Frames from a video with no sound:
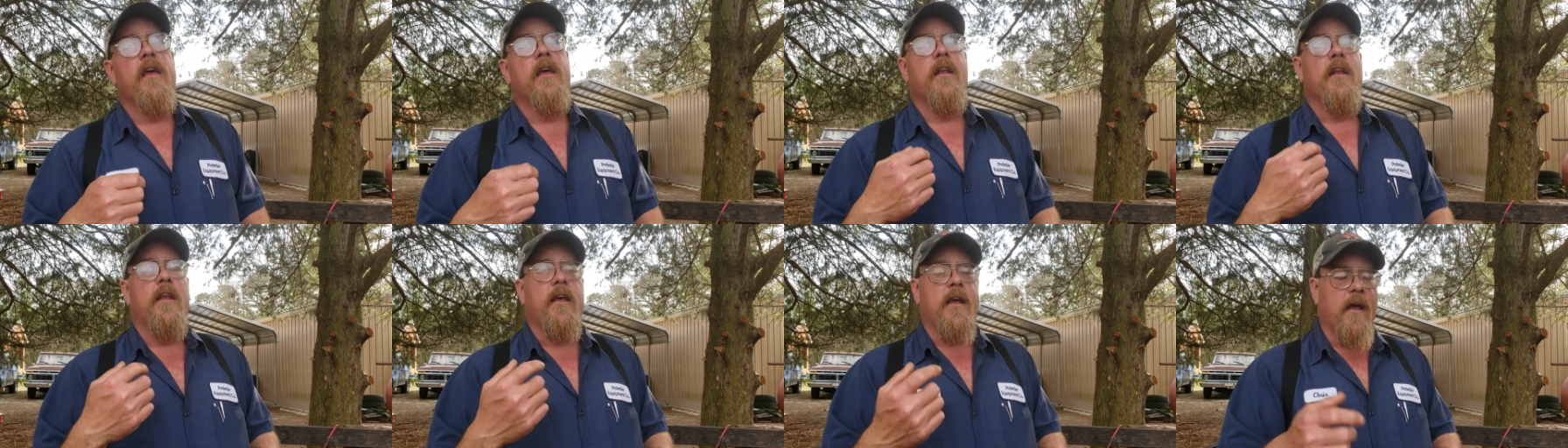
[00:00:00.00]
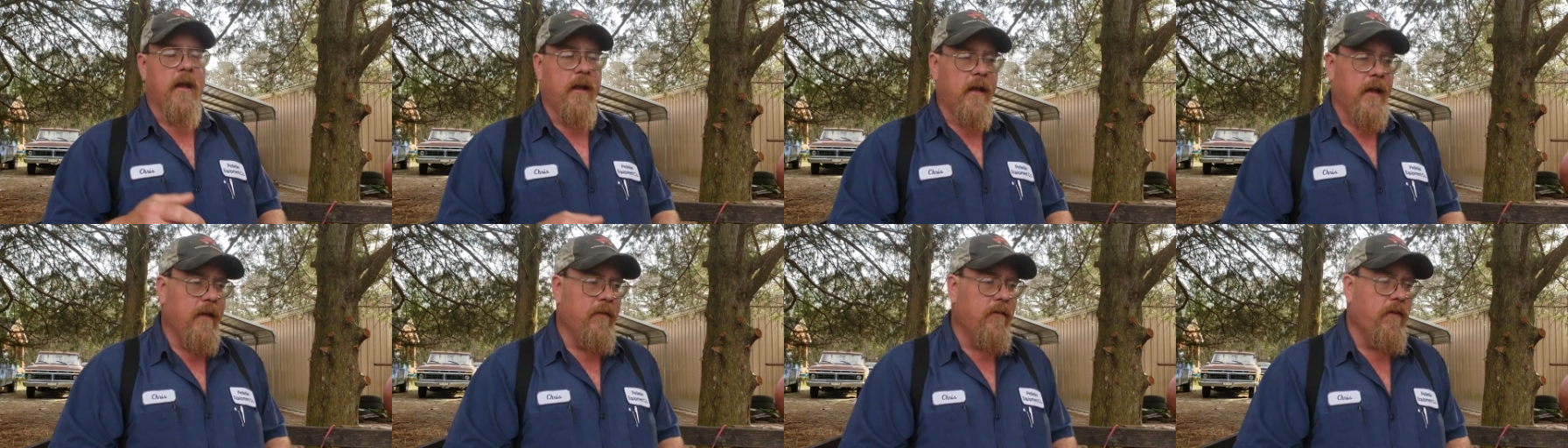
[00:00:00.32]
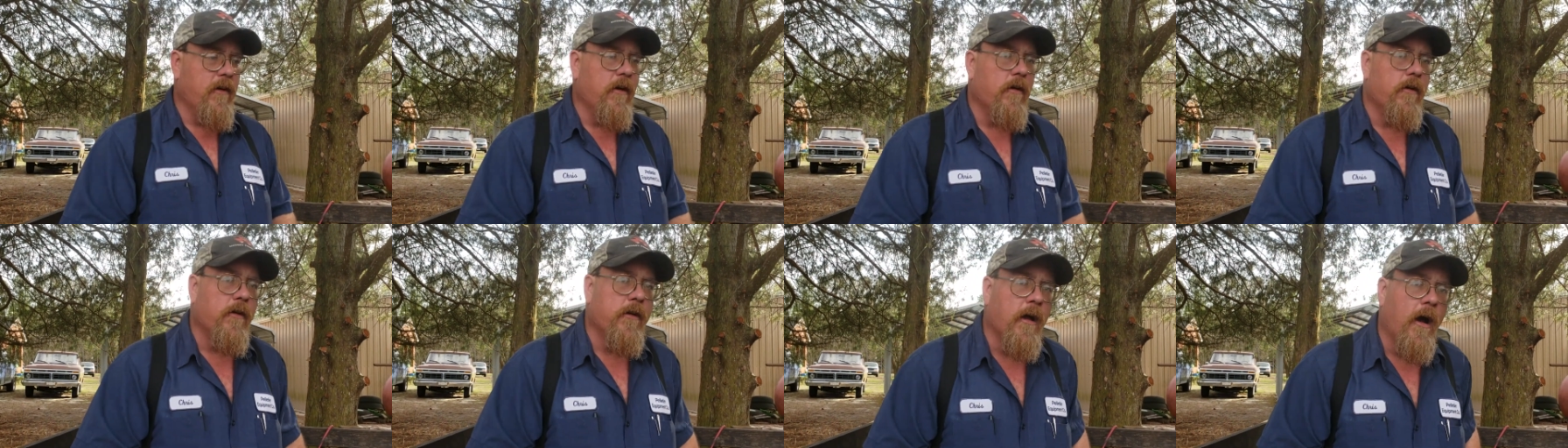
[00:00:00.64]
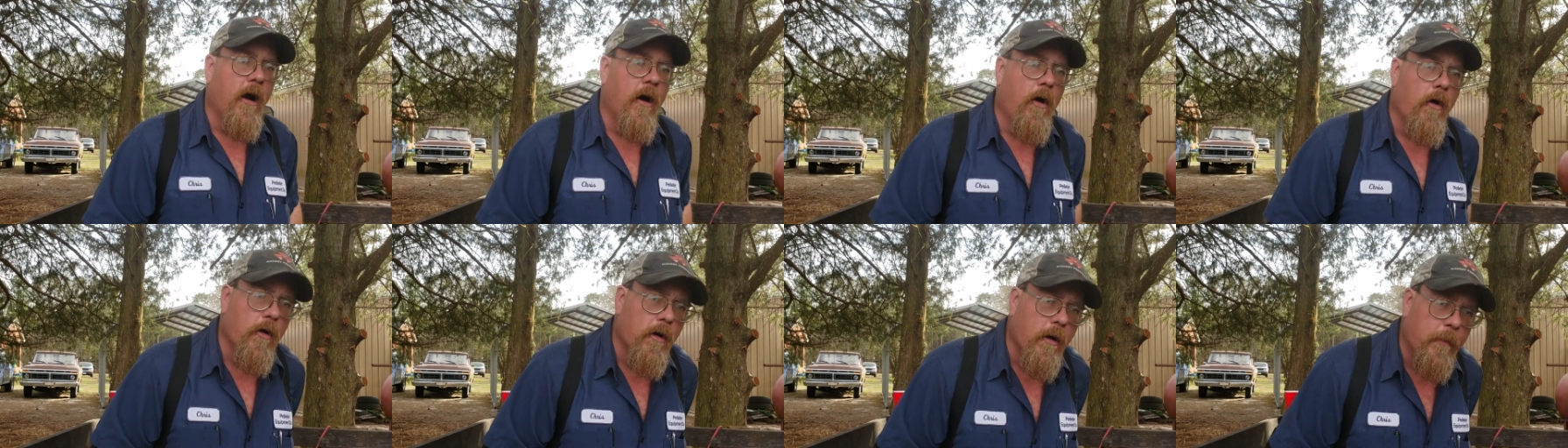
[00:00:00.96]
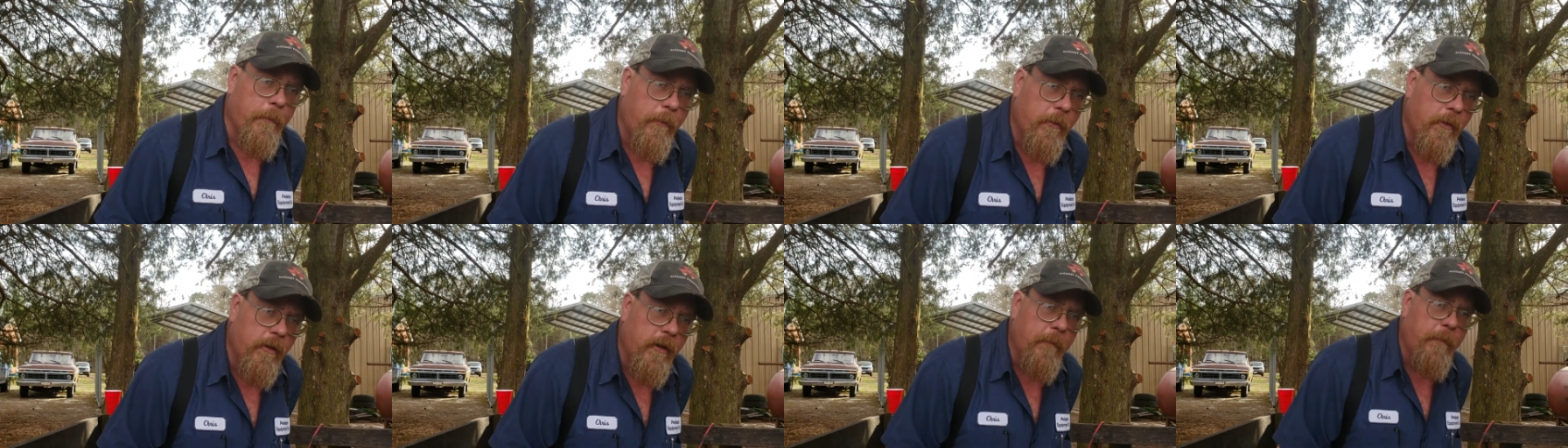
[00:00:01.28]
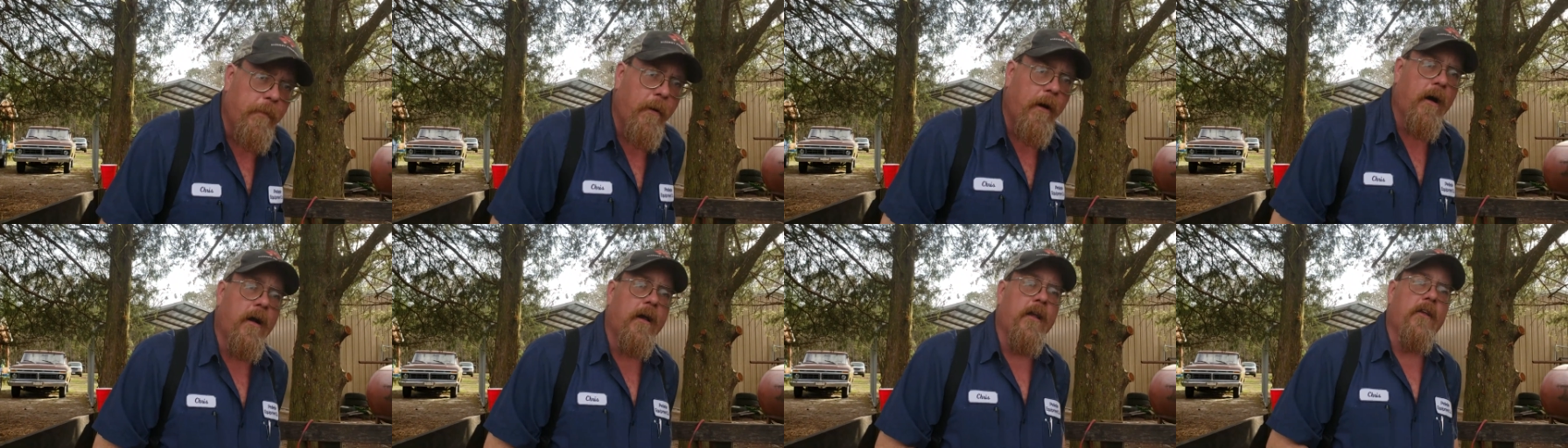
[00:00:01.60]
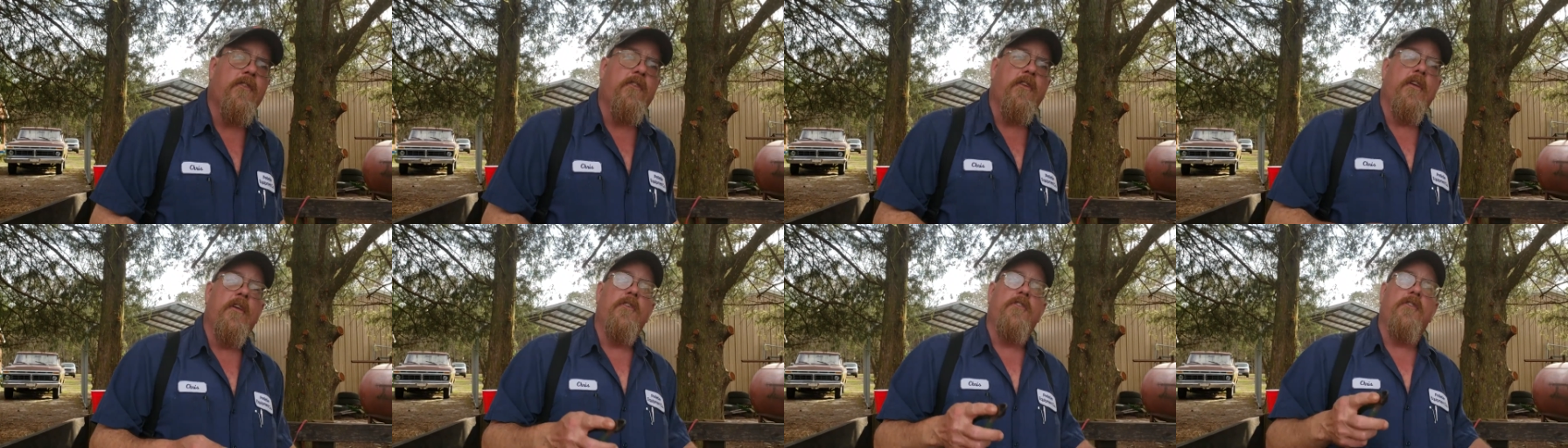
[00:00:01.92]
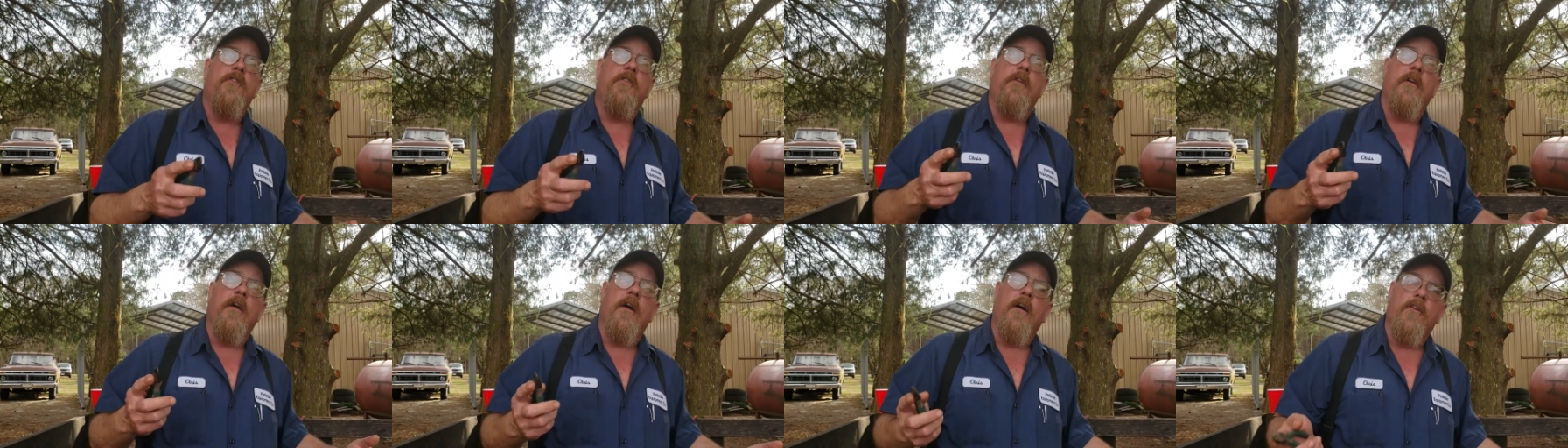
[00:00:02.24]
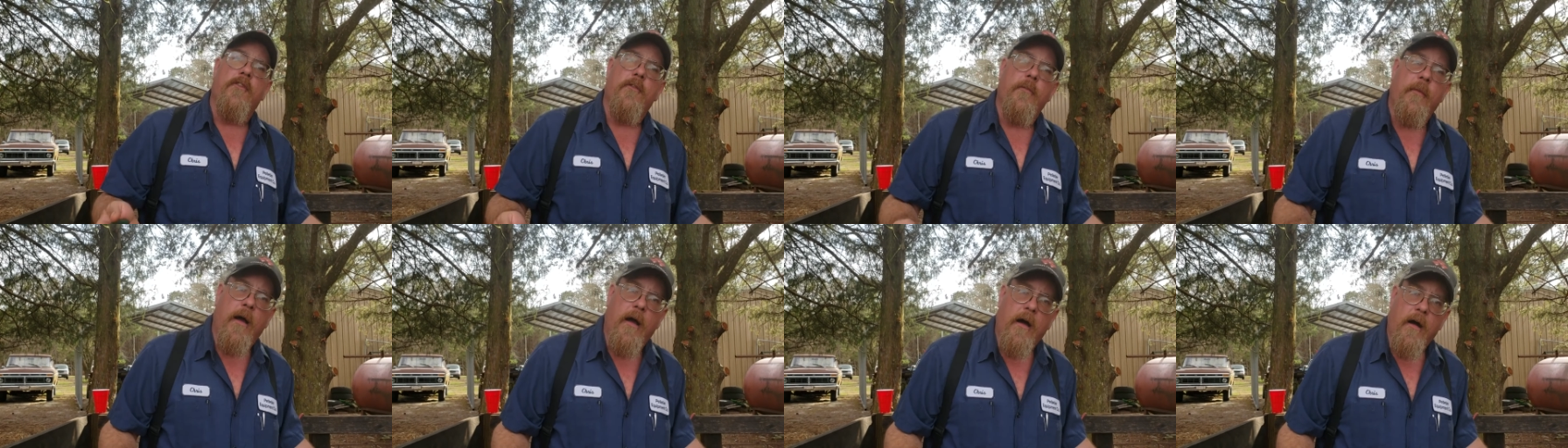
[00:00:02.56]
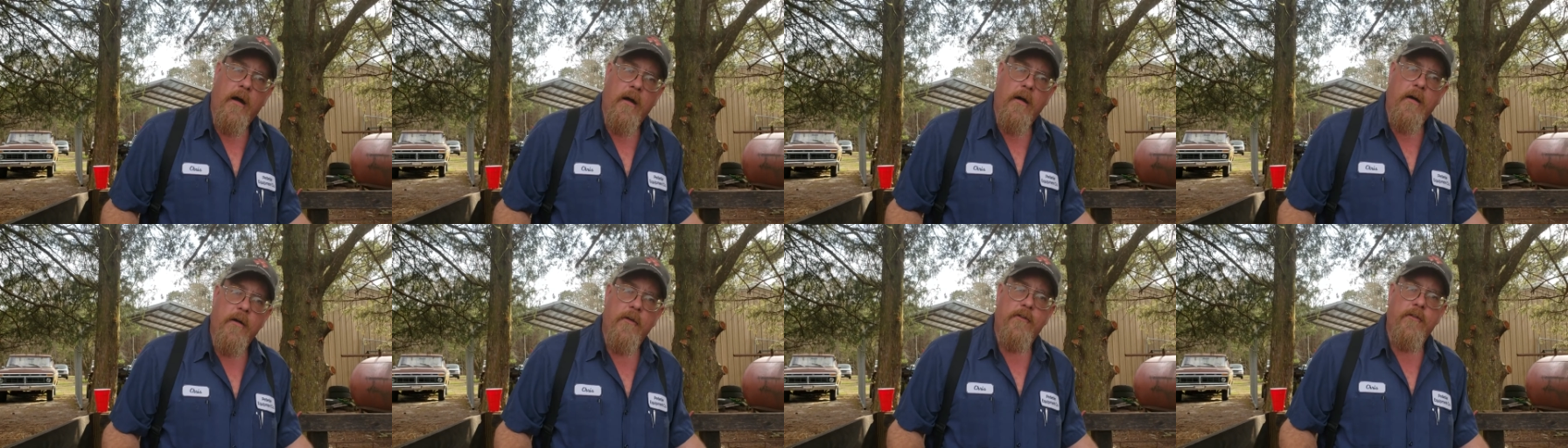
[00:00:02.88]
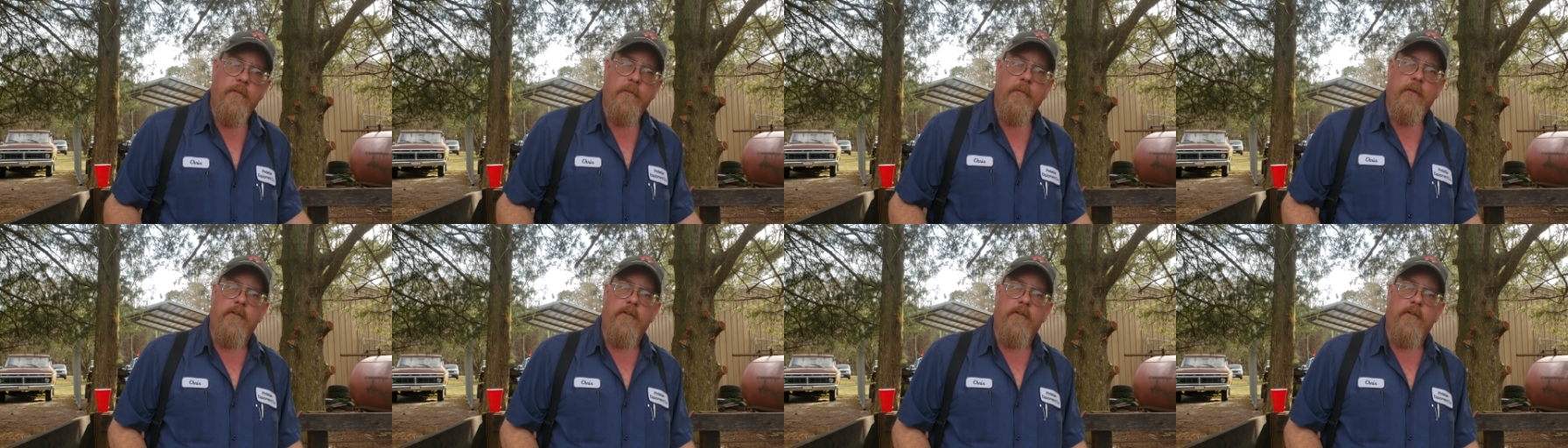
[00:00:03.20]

They got to give you a little card to put in your pocket that says you got some hogs,